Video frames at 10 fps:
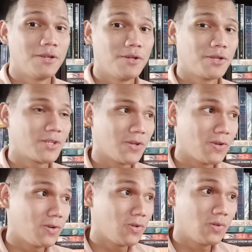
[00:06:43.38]

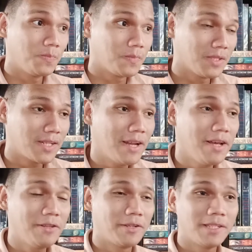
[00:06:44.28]
so it's kind of
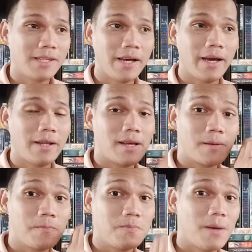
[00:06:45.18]
interesting and
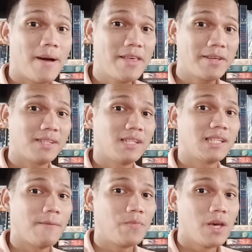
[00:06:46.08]
the, the magic
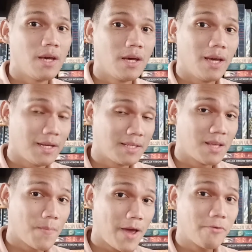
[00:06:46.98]
system is the
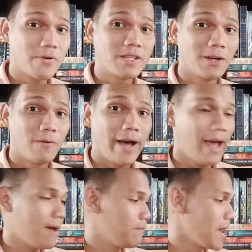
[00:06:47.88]
main reason why
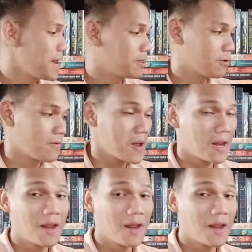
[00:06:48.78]
i'm planning to read